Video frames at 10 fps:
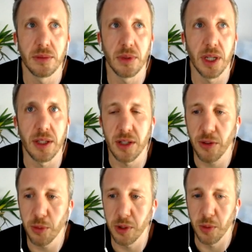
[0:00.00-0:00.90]
it's a
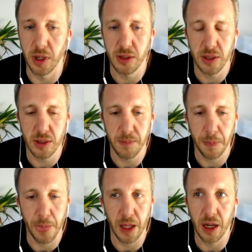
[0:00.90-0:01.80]
tougher one to answer.
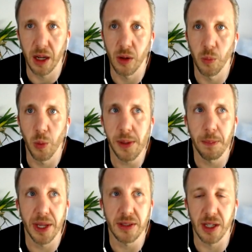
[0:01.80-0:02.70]
We
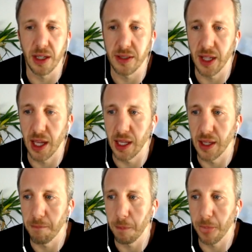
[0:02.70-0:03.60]
basically
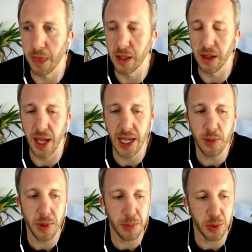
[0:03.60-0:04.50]
say that
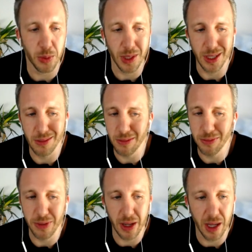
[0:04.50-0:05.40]
anyone between
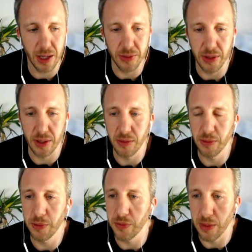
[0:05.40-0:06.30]
five and
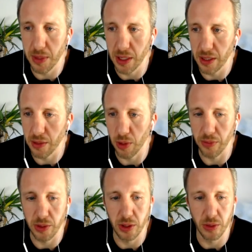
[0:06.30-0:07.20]
50 million in
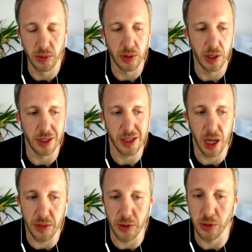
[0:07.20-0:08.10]
revenue is
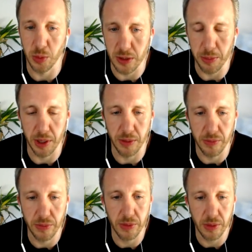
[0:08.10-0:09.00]
kind of a sweet spot,
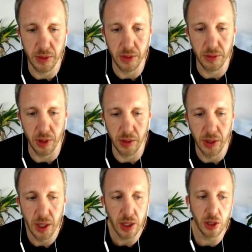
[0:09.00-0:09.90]
right?
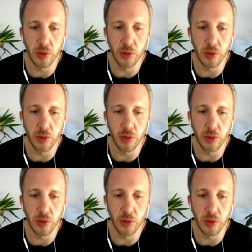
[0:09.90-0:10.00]
You